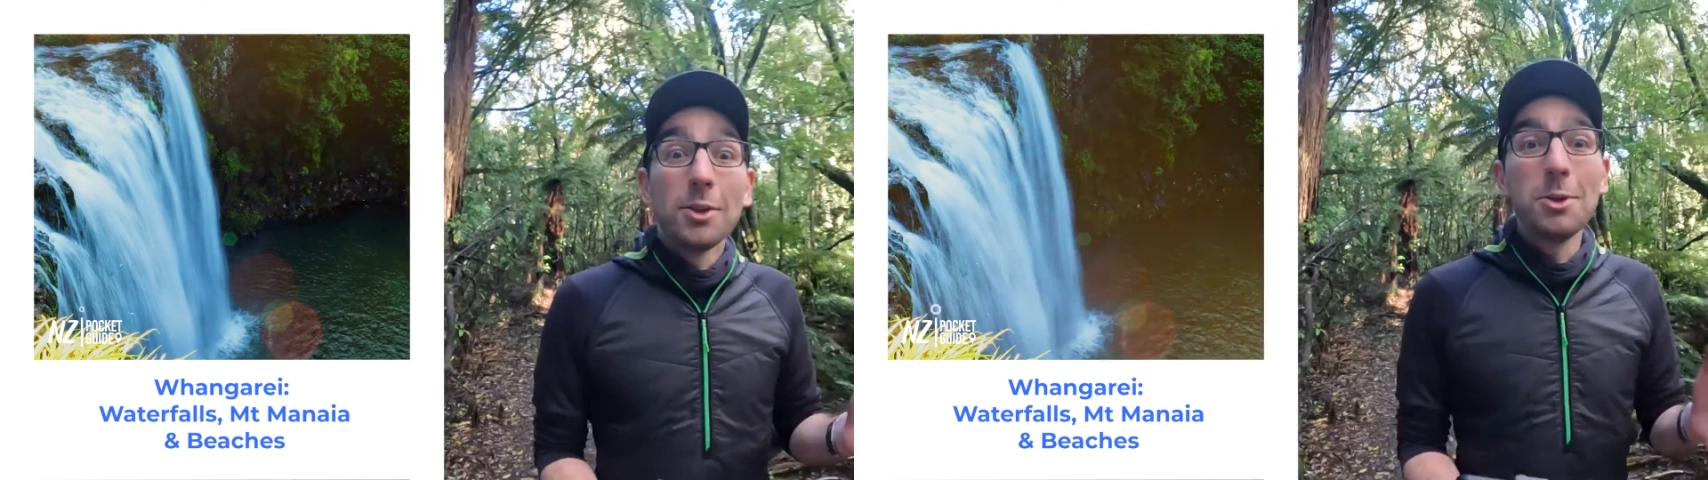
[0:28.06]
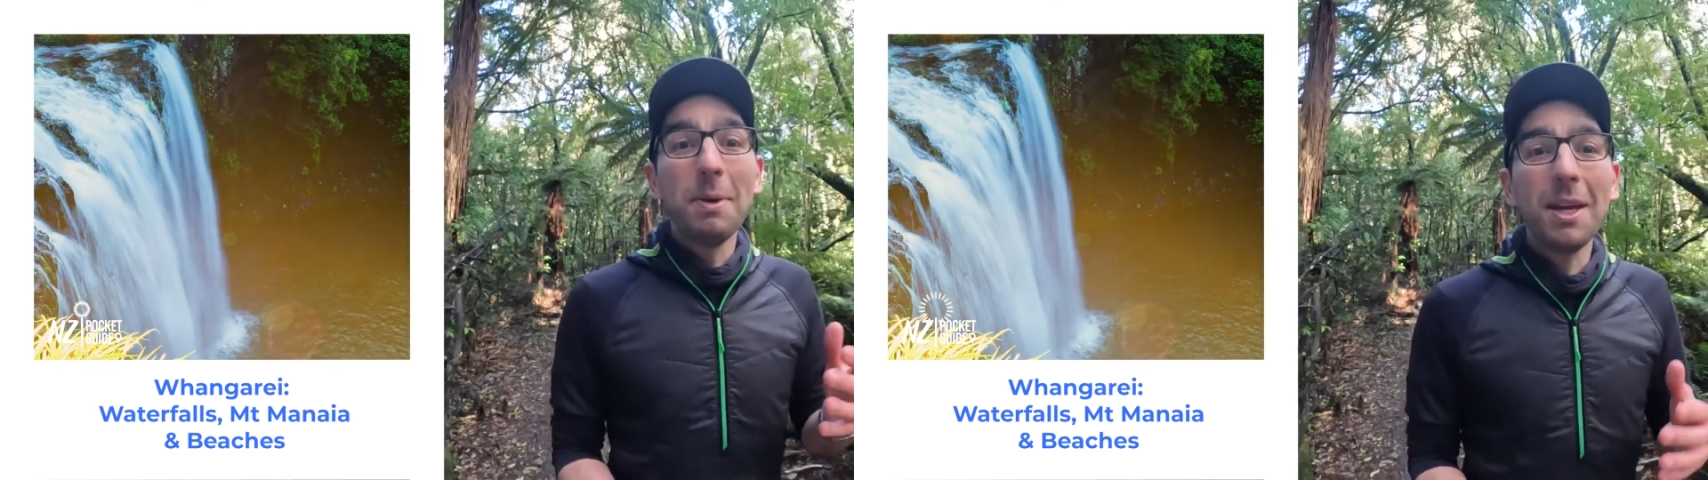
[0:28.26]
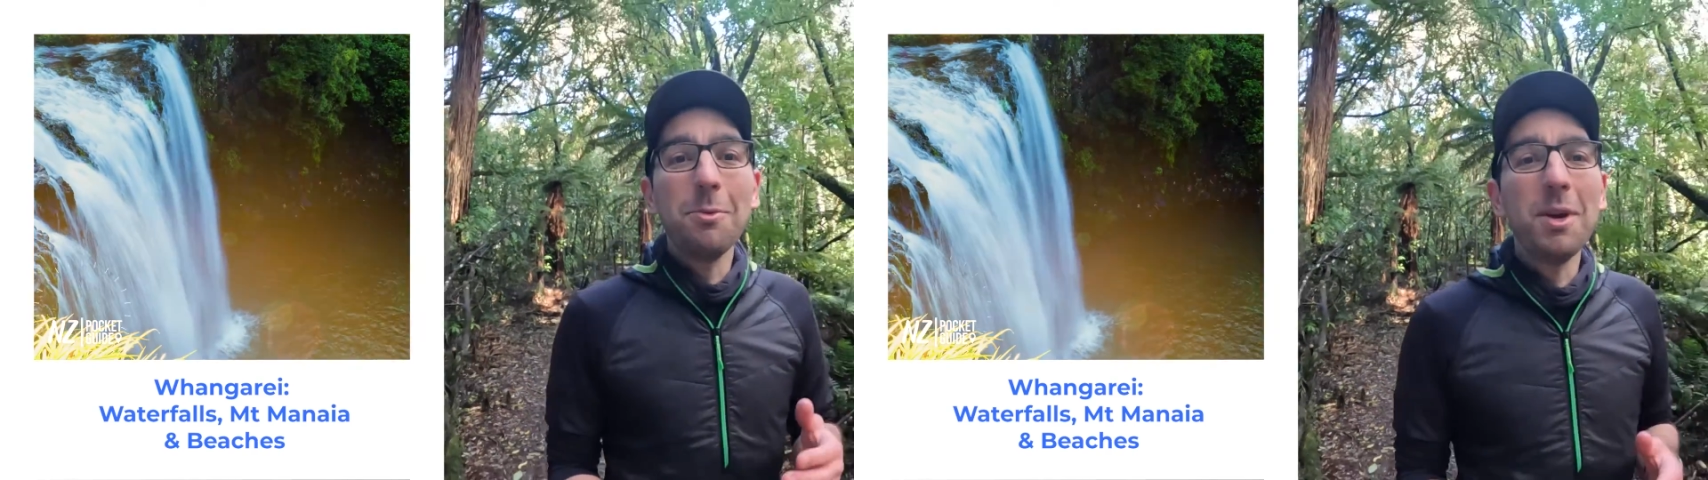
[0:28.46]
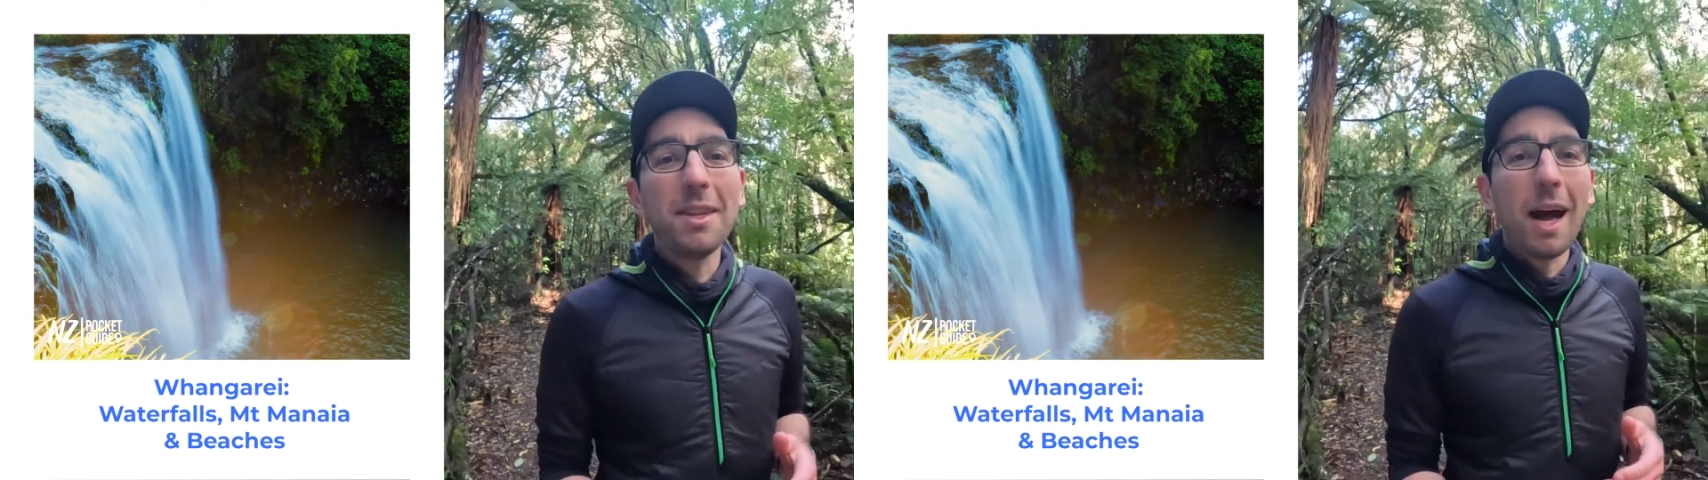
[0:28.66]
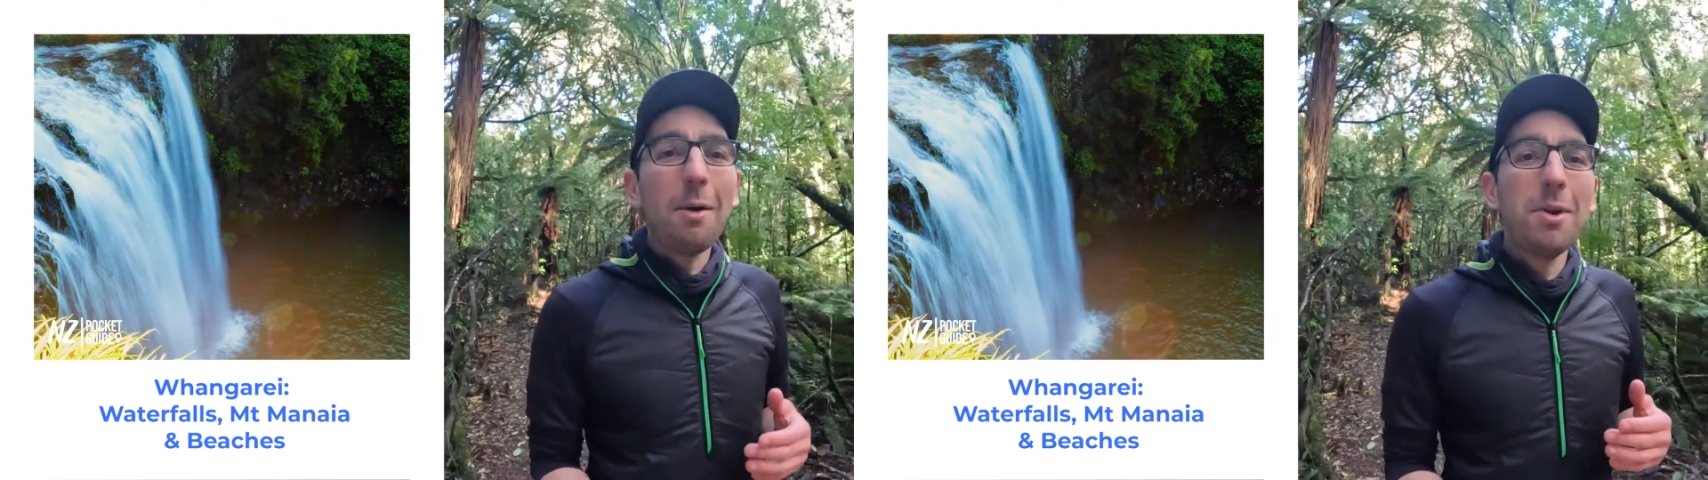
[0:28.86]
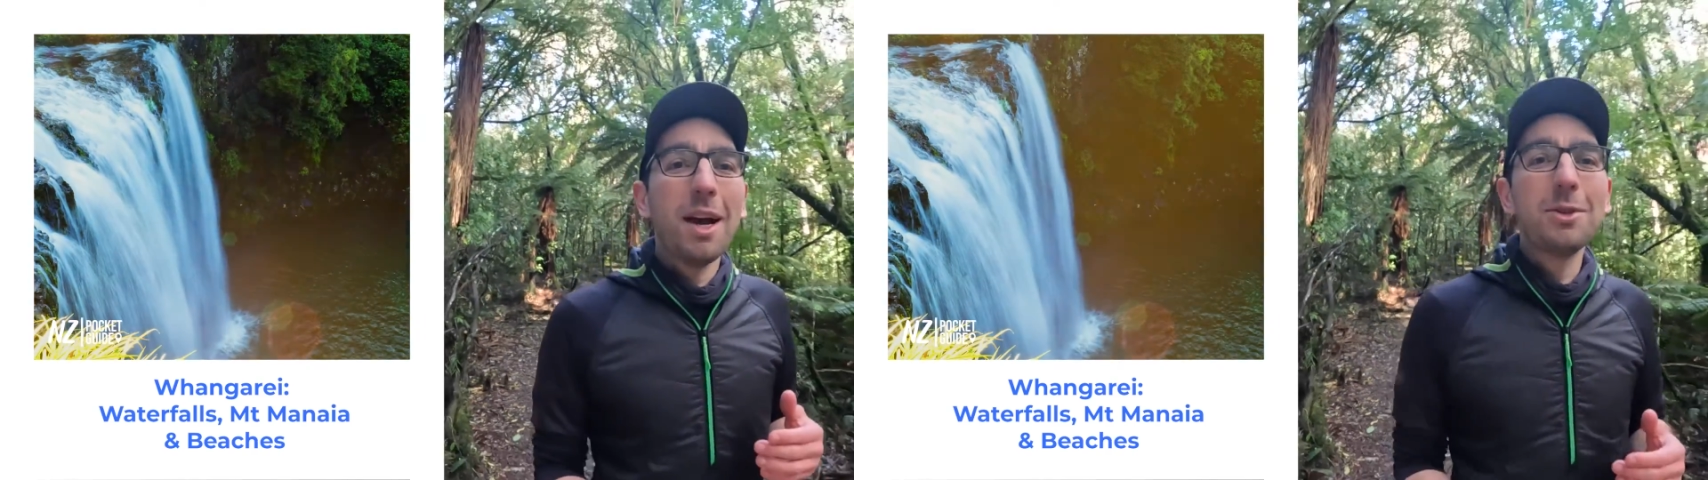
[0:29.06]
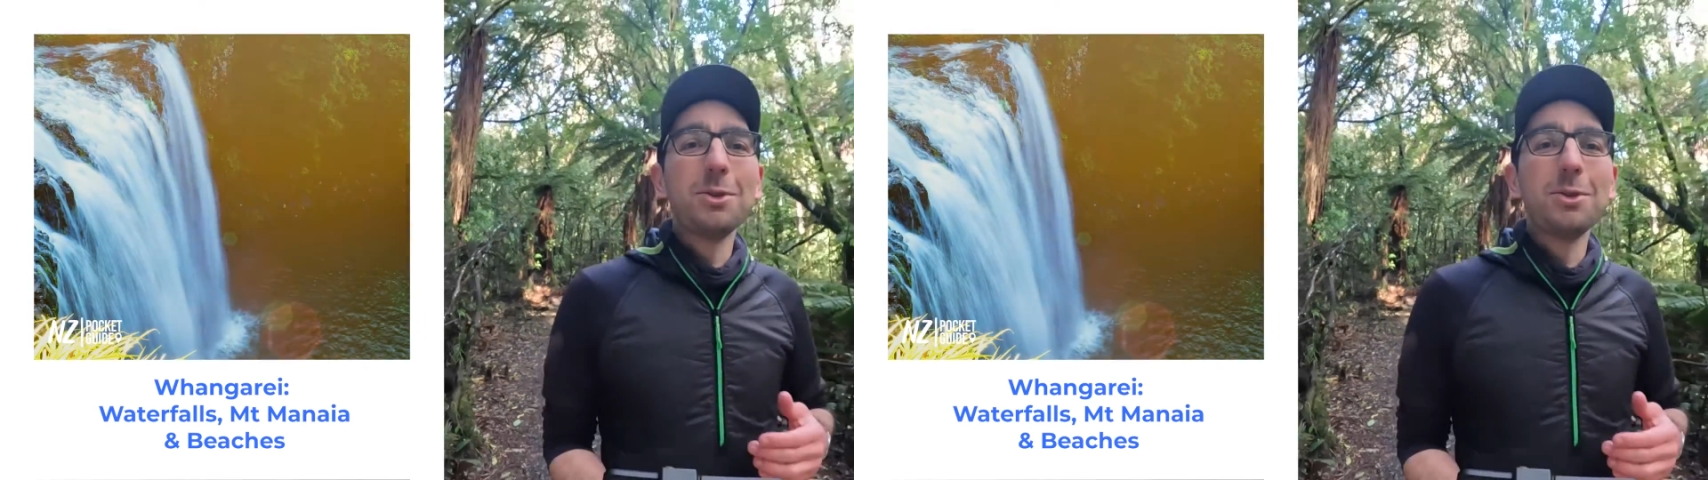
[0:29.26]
To begin with, I would like